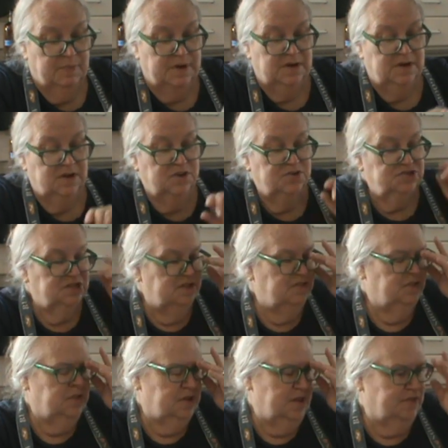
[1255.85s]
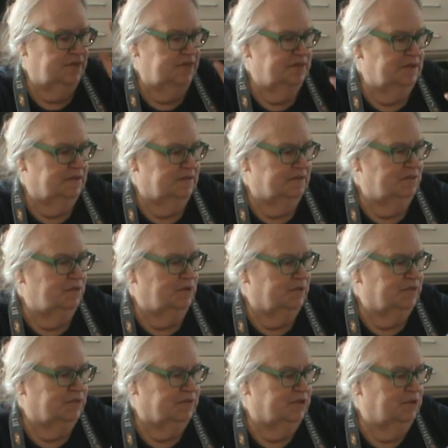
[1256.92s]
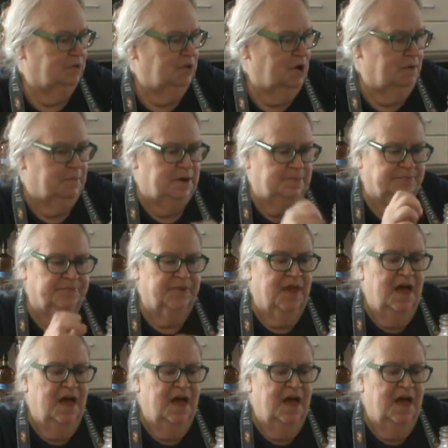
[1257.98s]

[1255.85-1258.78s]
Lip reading: but usually there's nothing that looks too alarming.